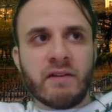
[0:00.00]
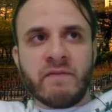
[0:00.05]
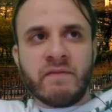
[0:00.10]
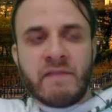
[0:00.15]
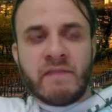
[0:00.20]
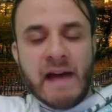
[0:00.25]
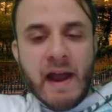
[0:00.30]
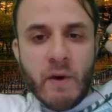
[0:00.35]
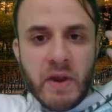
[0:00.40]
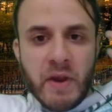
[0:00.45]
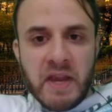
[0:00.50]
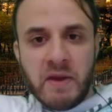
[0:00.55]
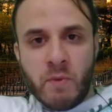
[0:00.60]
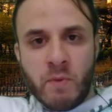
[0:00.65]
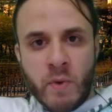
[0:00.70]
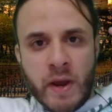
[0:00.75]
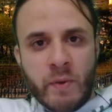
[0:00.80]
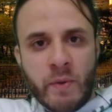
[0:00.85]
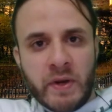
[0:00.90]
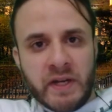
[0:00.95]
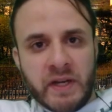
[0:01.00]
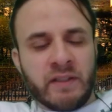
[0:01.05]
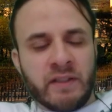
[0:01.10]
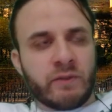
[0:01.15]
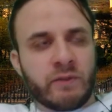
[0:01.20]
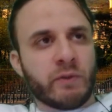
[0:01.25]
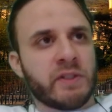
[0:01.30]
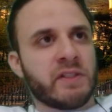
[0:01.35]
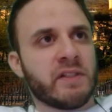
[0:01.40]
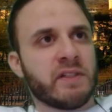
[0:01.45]
Very, very
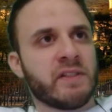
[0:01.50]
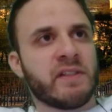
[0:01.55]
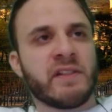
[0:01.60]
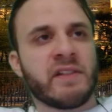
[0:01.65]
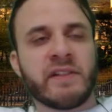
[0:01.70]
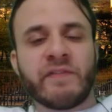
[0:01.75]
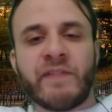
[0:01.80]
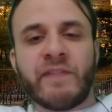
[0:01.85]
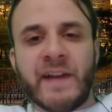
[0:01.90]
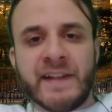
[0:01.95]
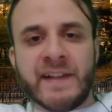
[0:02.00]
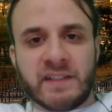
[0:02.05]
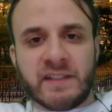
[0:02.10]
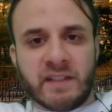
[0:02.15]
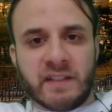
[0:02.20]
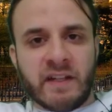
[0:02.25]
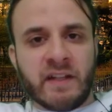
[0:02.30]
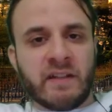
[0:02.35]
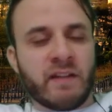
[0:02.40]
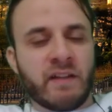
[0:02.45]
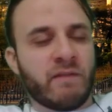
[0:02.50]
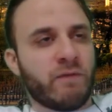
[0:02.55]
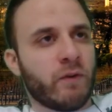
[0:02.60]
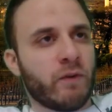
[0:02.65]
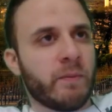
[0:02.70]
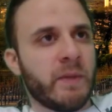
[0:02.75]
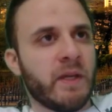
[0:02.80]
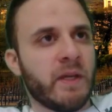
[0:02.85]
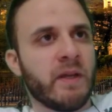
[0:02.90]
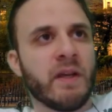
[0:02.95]
interested. This is fascinating for
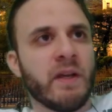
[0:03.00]
me.